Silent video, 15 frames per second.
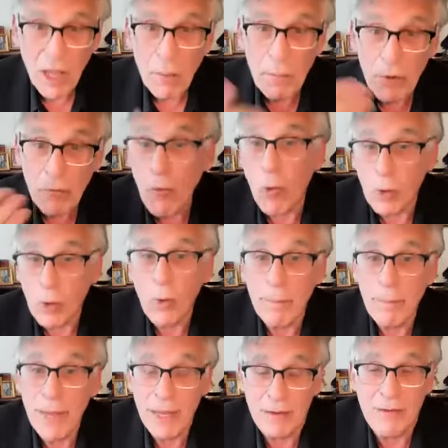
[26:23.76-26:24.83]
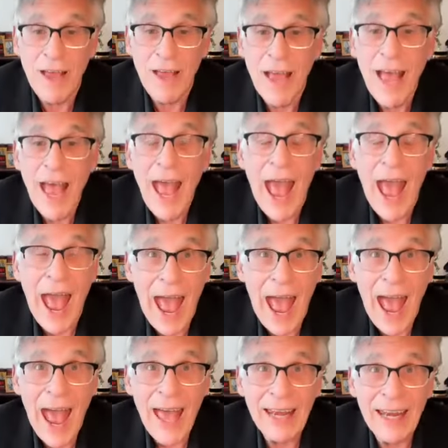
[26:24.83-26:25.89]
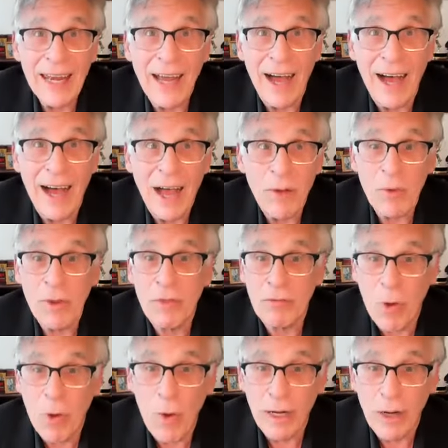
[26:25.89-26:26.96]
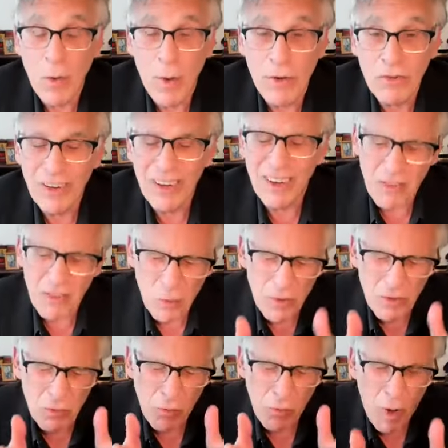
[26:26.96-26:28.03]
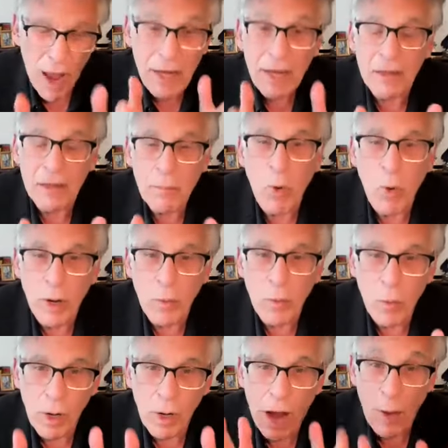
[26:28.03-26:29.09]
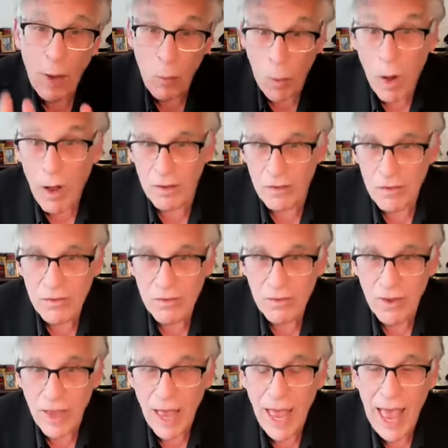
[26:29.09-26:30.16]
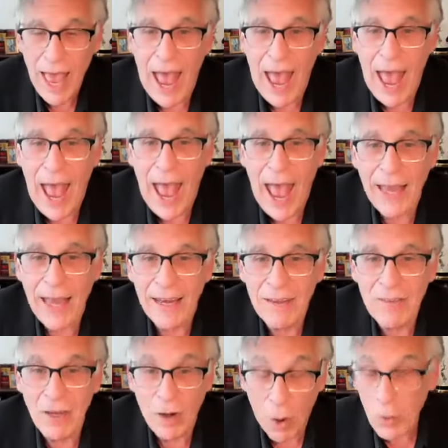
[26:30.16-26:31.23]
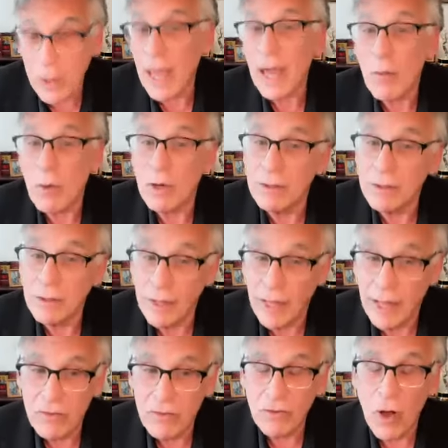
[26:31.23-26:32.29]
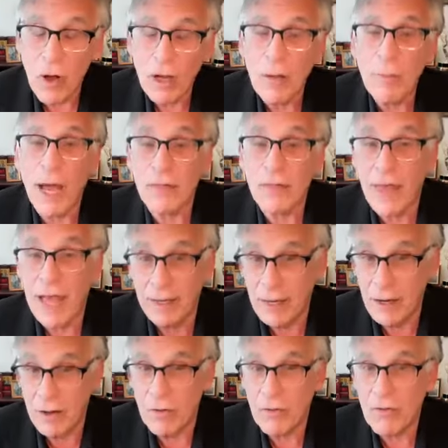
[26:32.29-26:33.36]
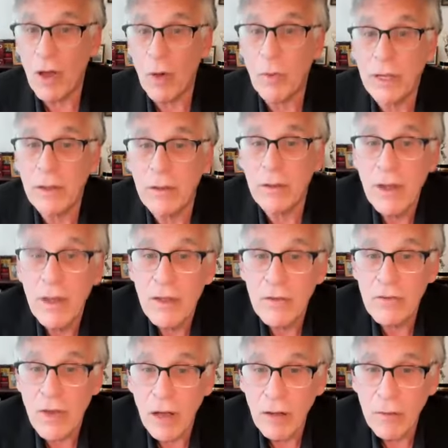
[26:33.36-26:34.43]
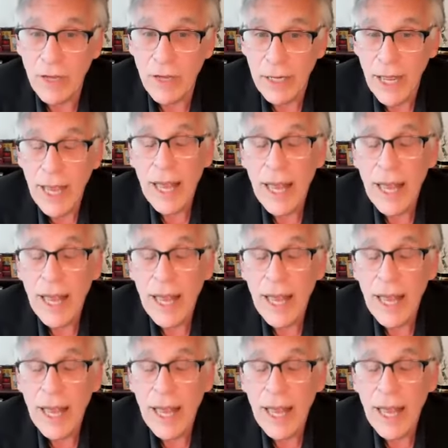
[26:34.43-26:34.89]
before we meet. And I would throw out a question because it was right at the point where I was. And he said, Okay, well, let's talk about that. And here's how we can solve it